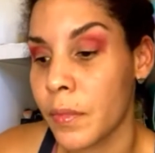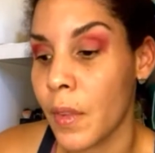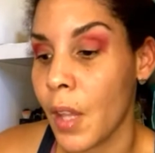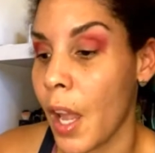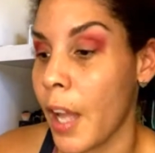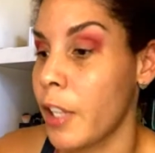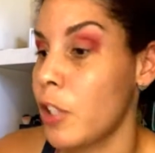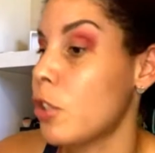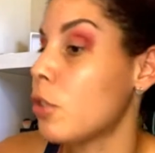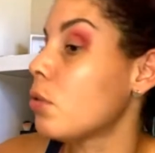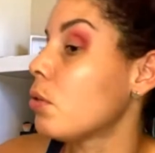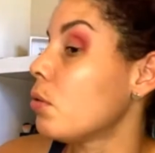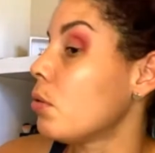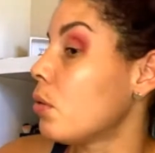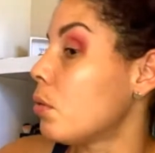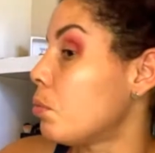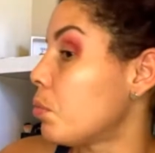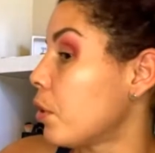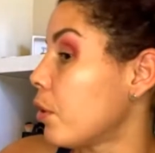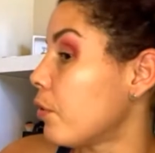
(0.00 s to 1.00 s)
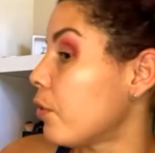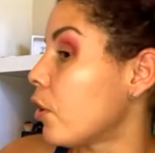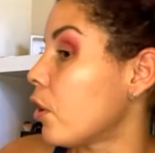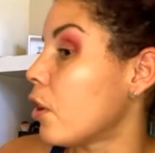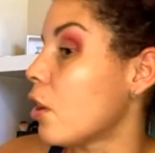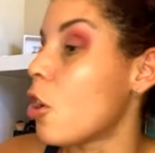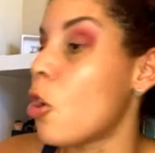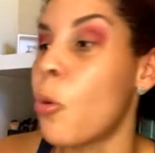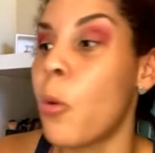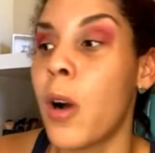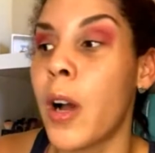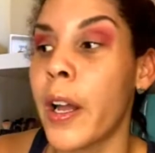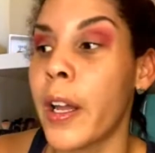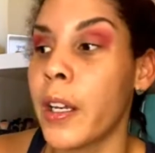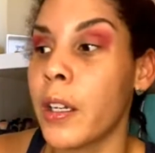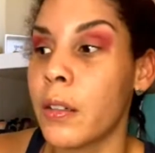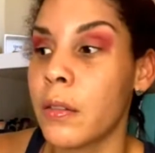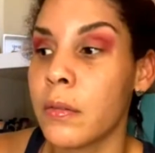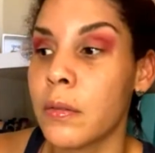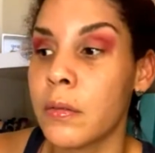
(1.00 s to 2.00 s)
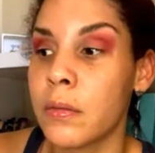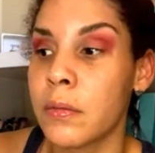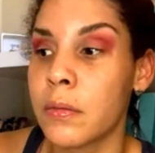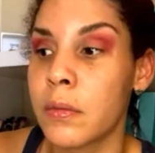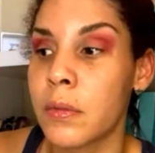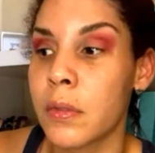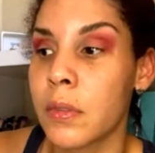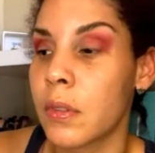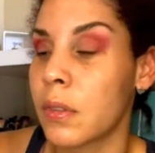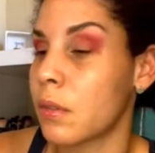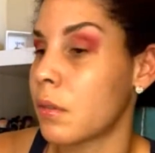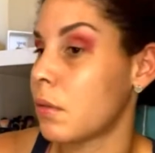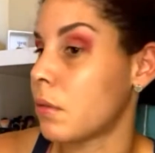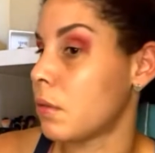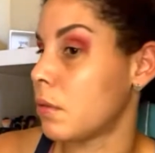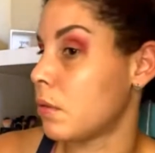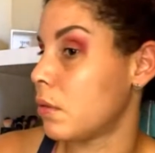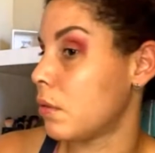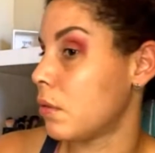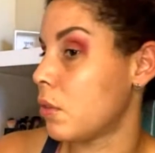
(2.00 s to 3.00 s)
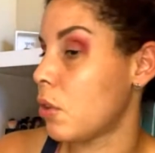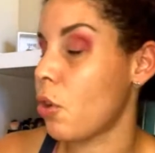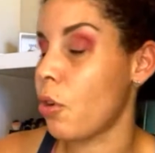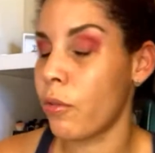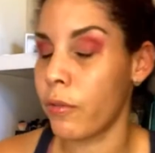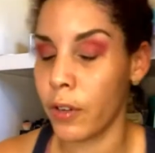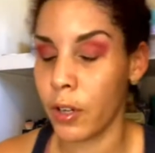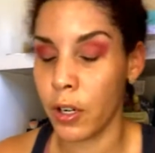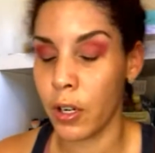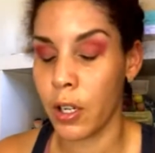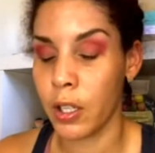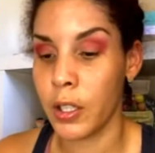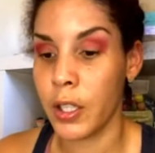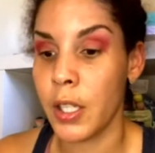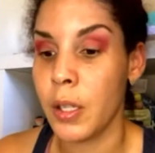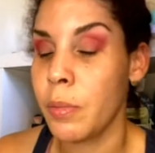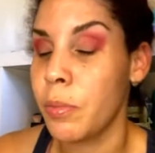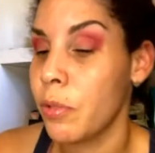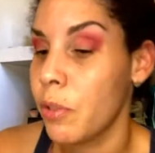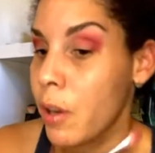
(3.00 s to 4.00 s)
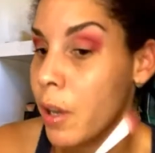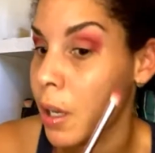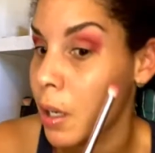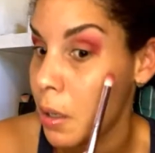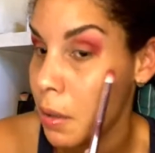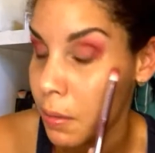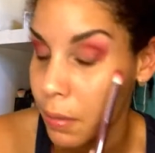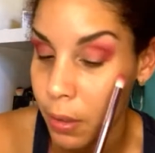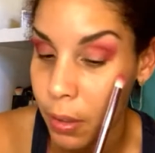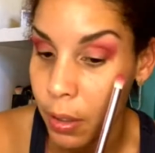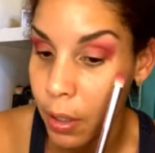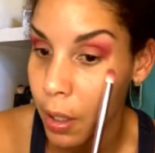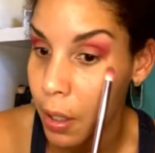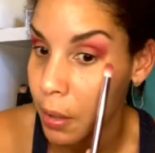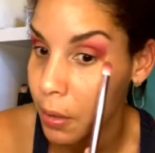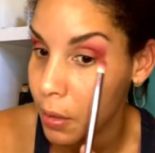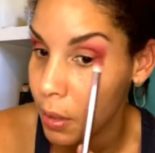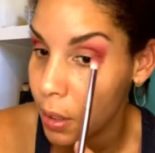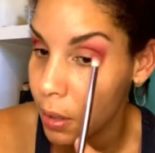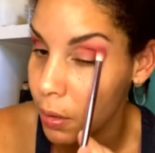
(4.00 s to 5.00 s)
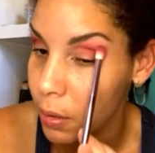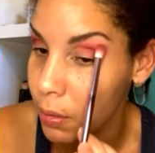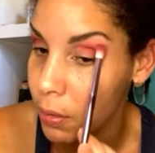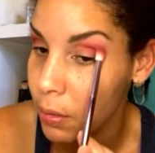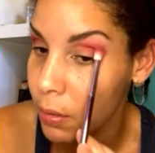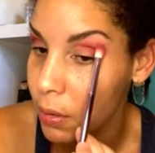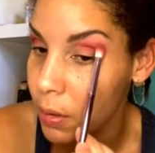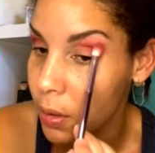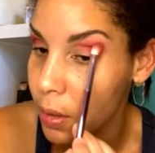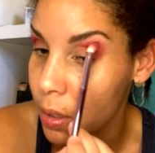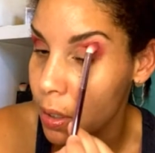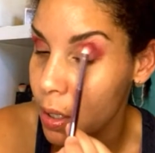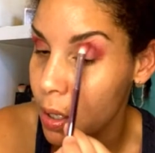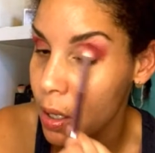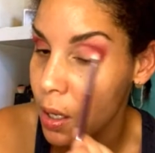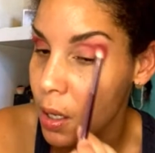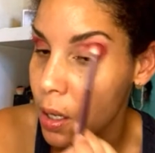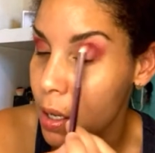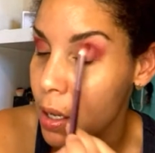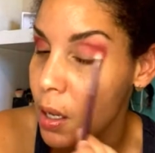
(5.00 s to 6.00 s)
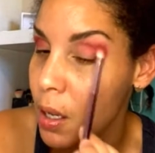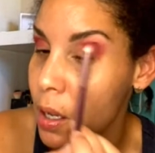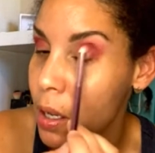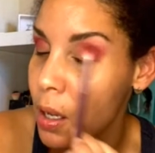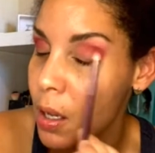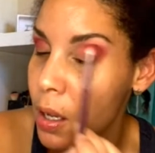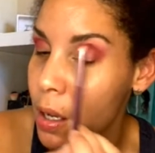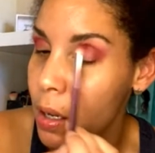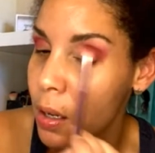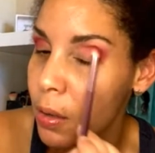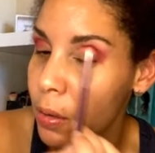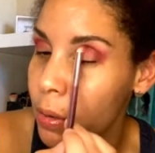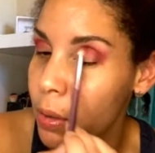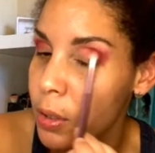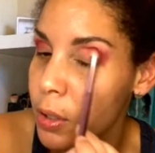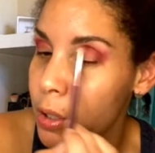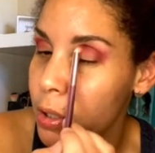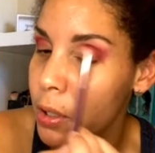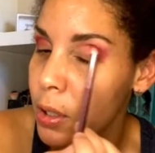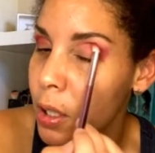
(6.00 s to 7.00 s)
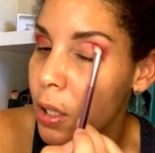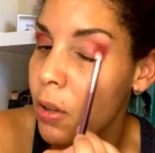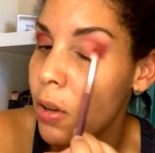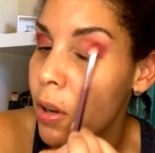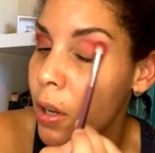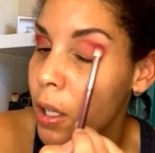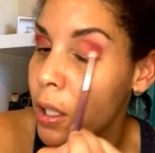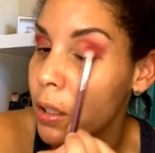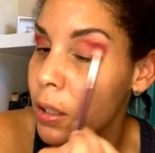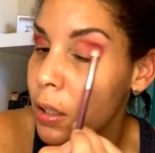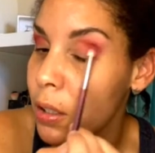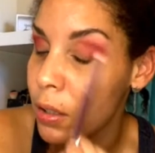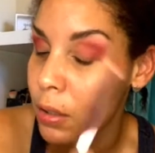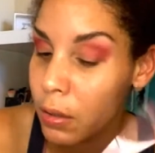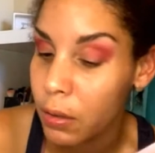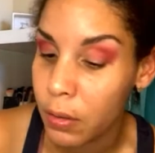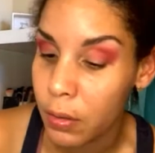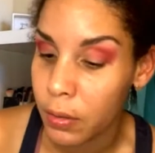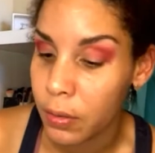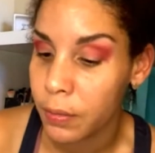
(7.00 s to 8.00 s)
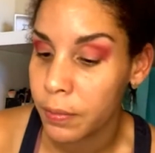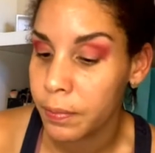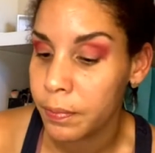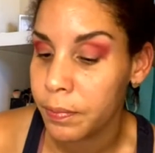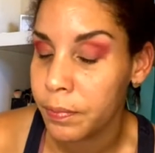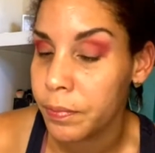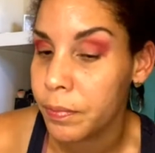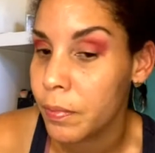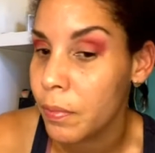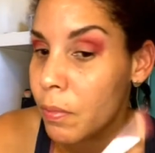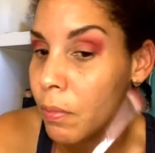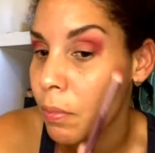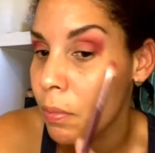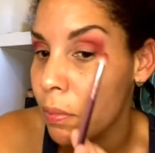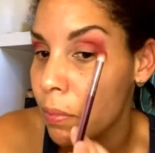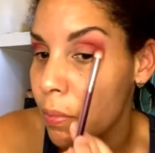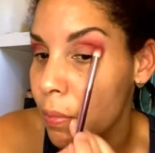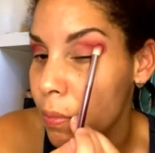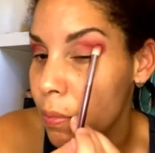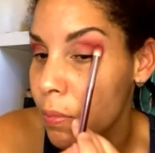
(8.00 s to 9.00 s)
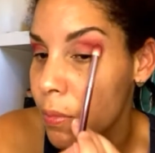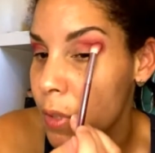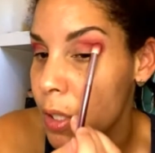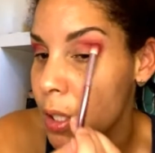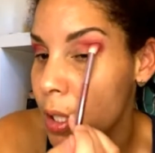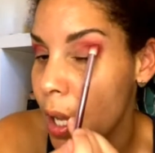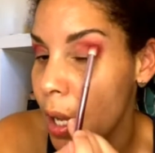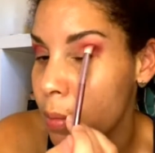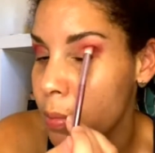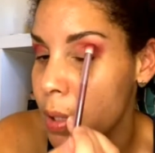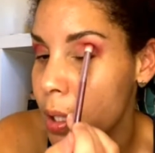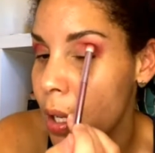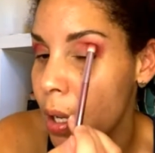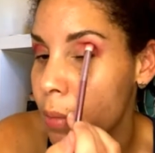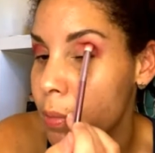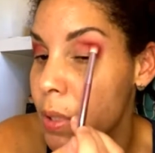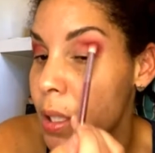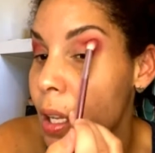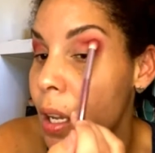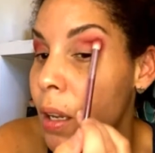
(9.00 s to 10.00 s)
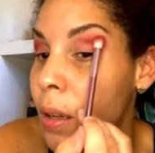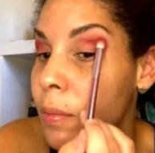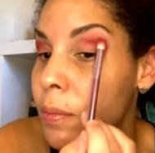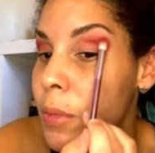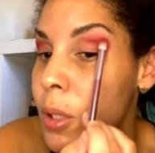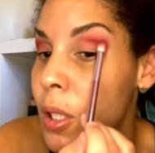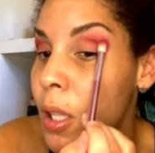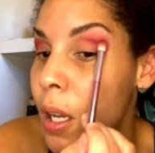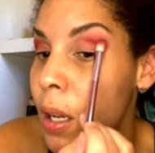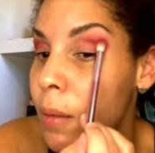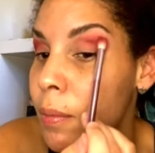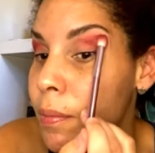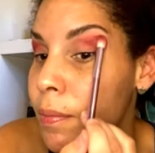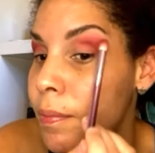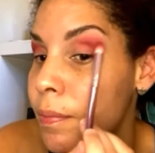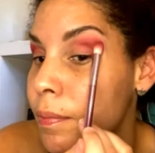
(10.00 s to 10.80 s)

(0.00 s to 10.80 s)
I do prefer a wine over a deep red. Okay, so we're just going to stamp, stamp, stamp, stamp.